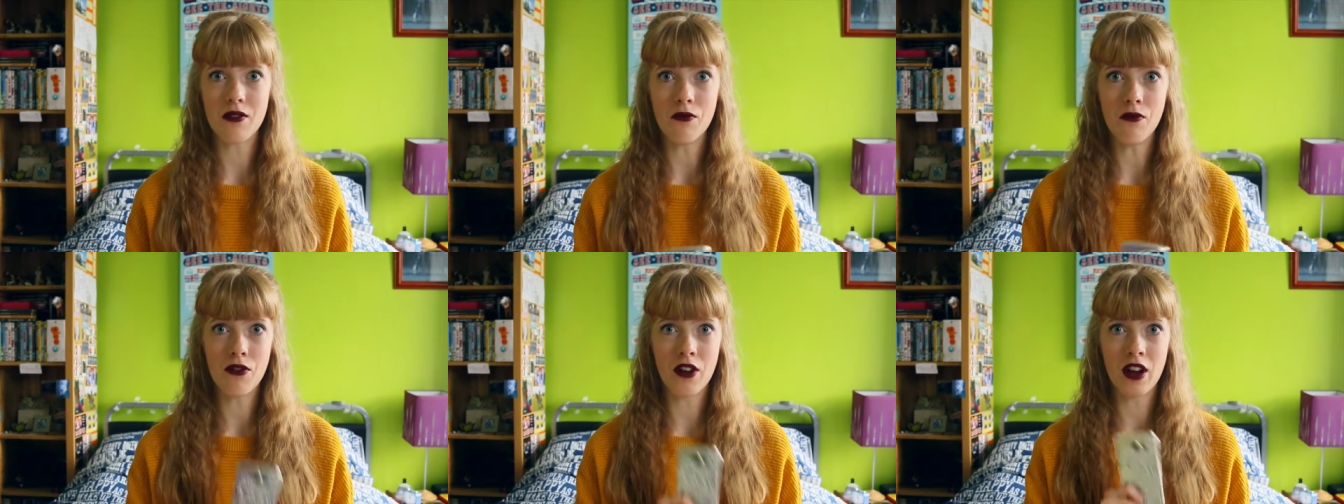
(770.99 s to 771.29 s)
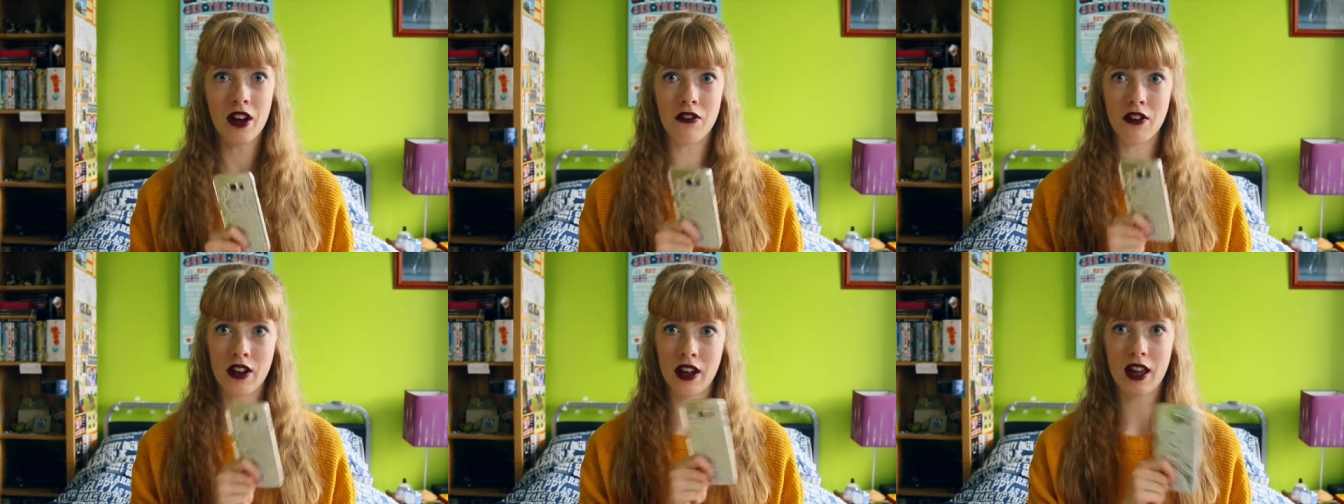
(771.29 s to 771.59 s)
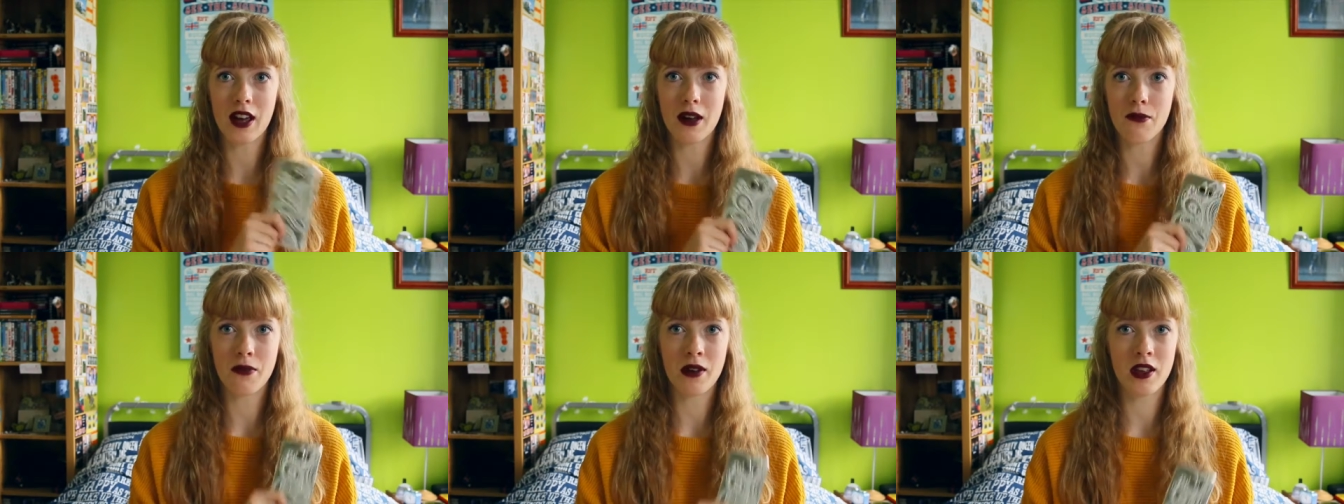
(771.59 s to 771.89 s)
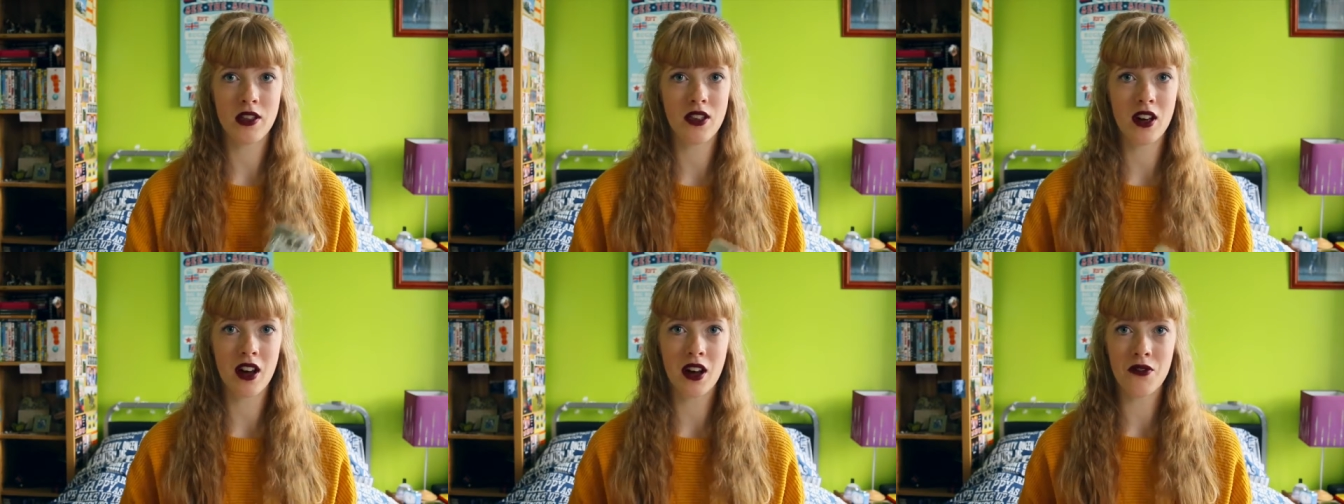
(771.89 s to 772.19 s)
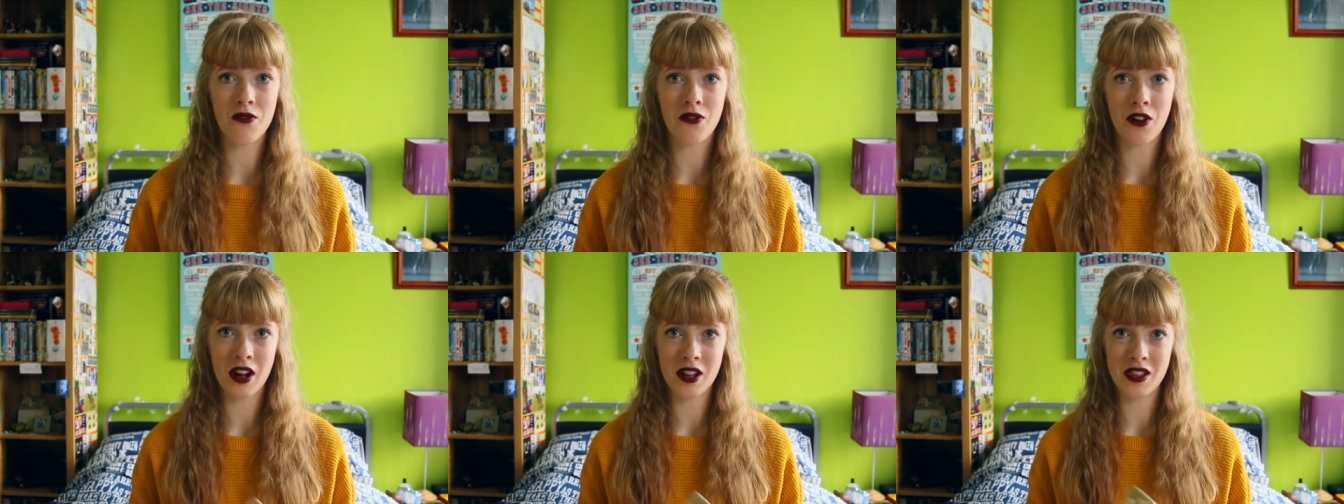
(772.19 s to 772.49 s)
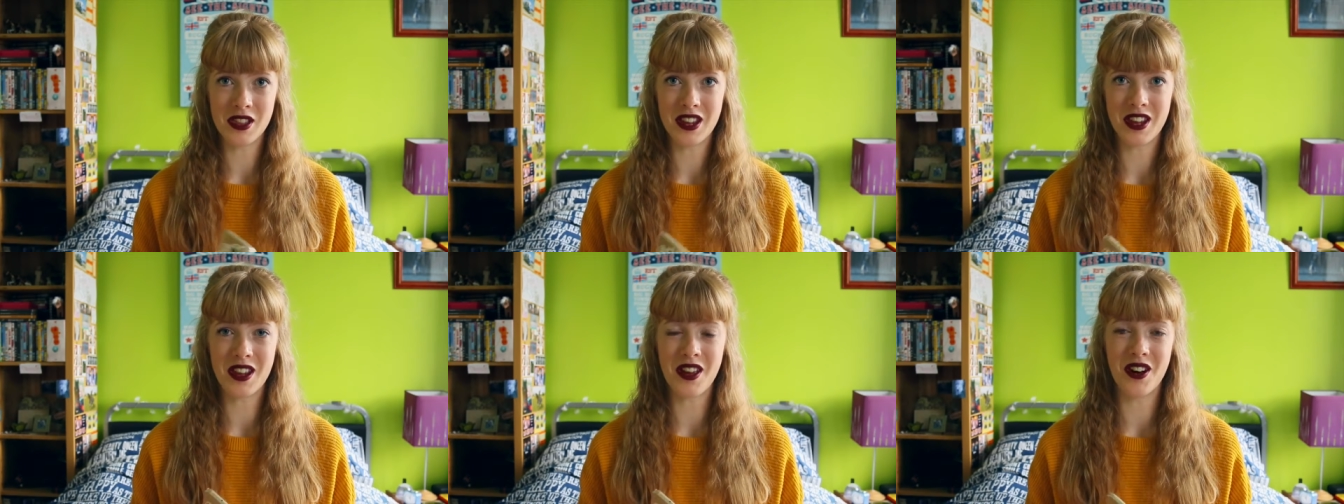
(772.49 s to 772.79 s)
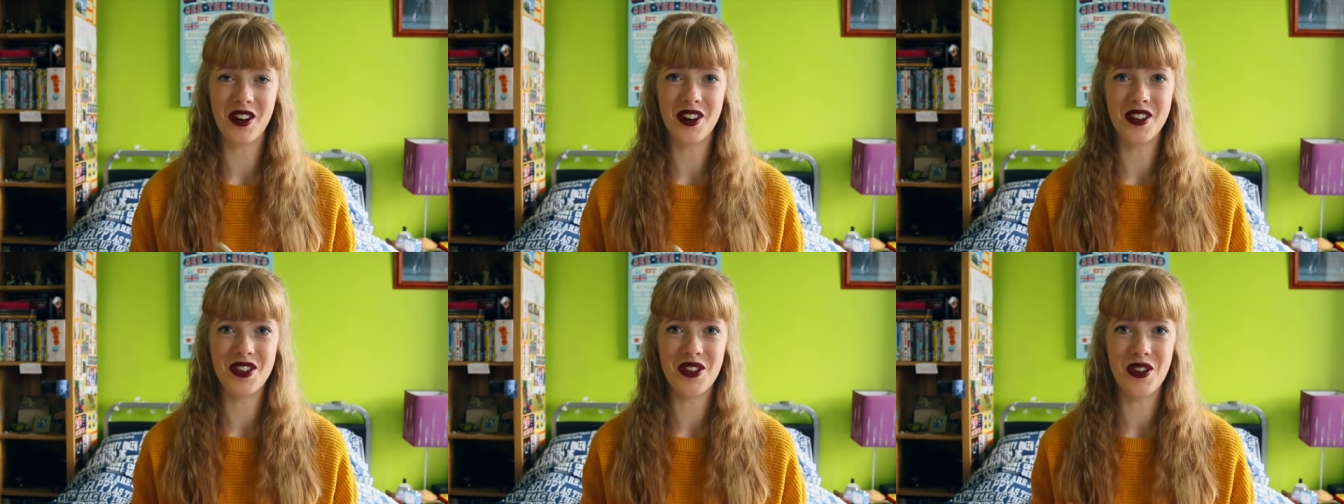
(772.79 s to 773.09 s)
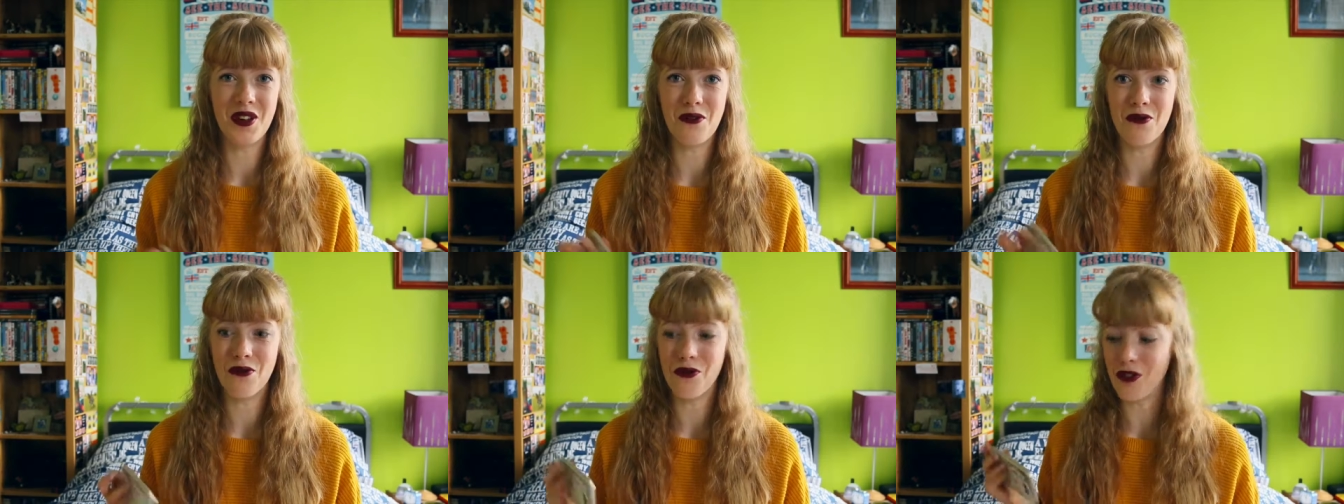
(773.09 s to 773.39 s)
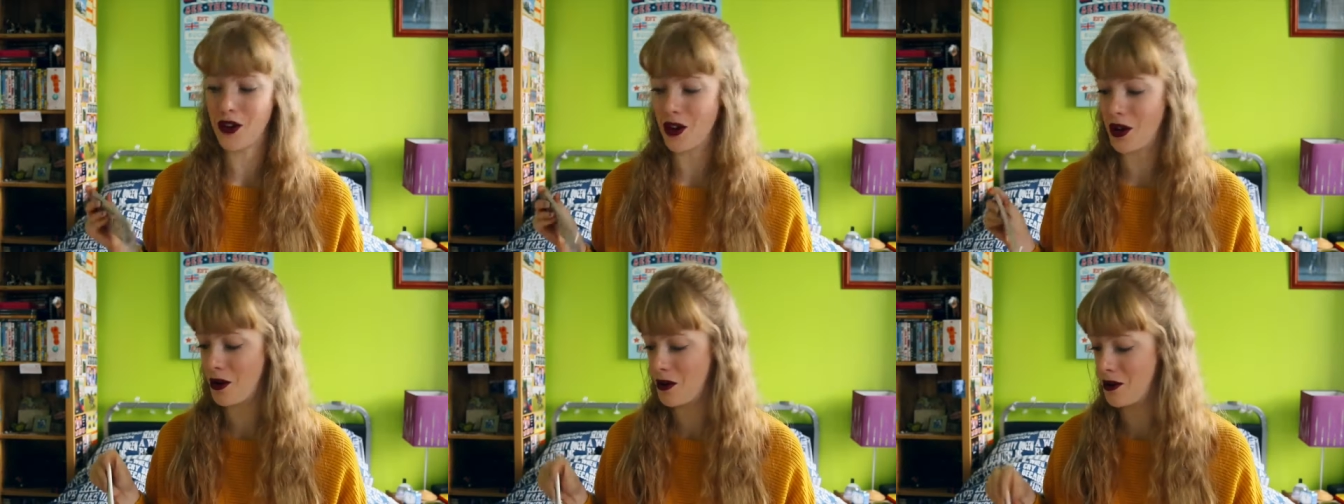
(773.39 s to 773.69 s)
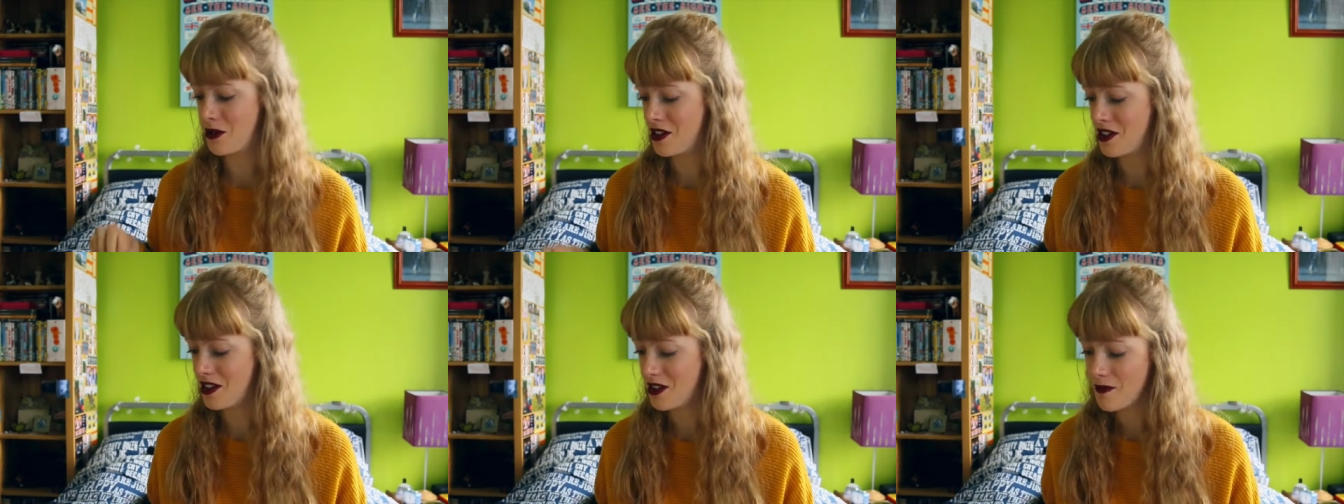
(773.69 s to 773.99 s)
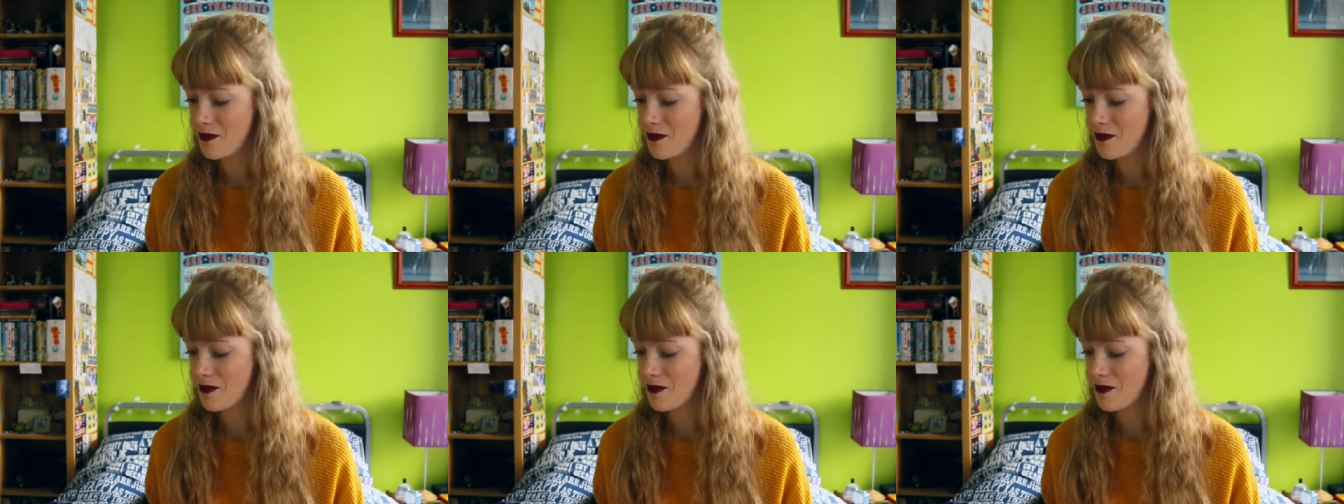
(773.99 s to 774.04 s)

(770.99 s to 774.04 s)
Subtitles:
I'm very happy that I finally got a new phone.